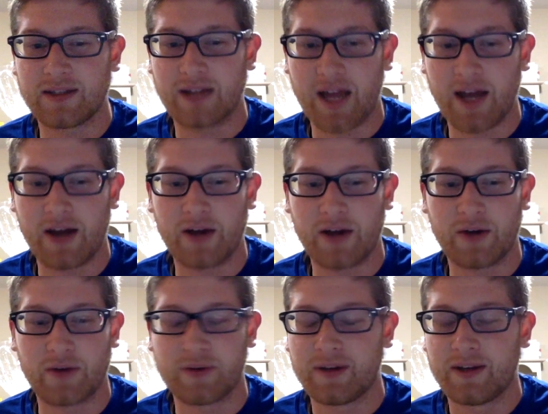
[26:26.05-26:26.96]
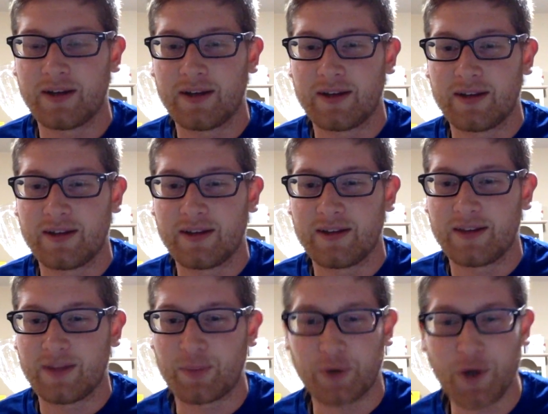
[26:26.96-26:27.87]
in how
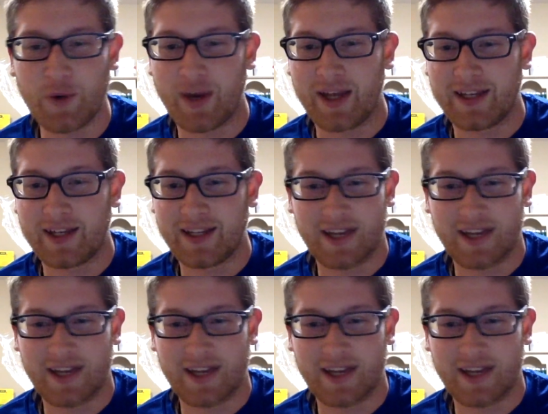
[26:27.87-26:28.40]
the poll went.